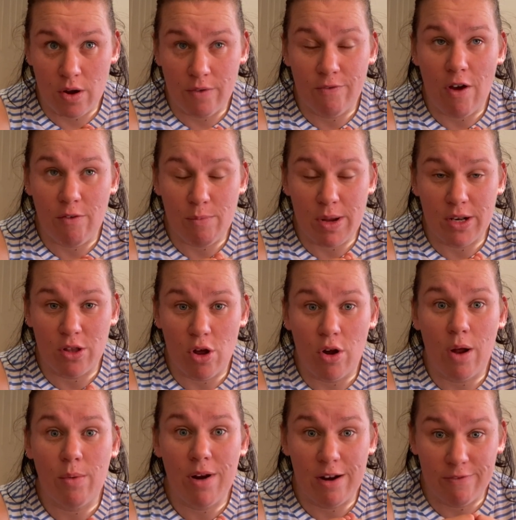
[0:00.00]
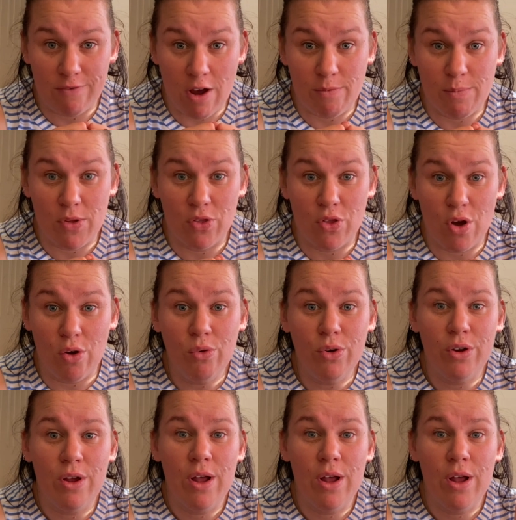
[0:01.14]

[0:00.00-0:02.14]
have had a 5-month-old